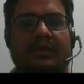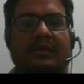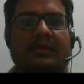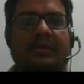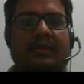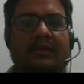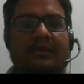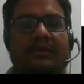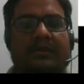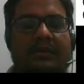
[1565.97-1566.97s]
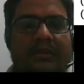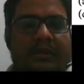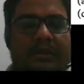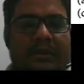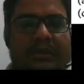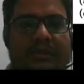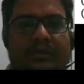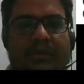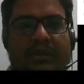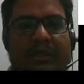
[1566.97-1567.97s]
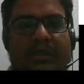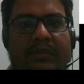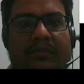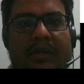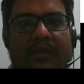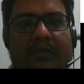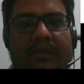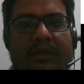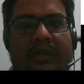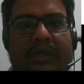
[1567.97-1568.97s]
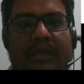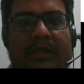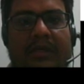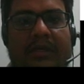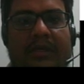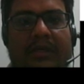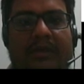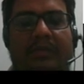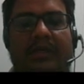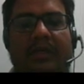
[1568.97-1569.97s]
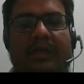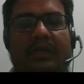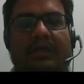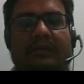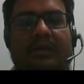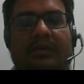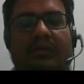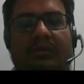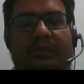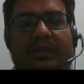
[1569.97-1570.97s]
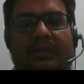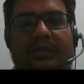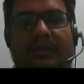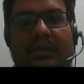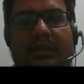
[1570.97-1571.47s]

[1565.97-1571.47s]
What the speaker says: Then here it is told that if alpha and beta are different complex